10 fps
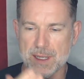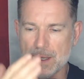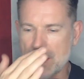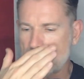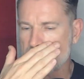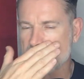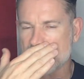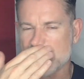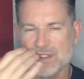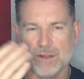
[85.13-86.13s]

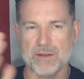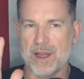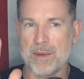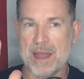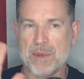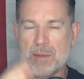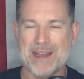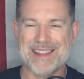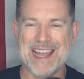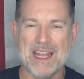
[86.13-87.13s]
So I'm happy
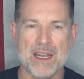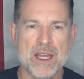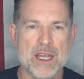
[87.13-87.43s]
about that.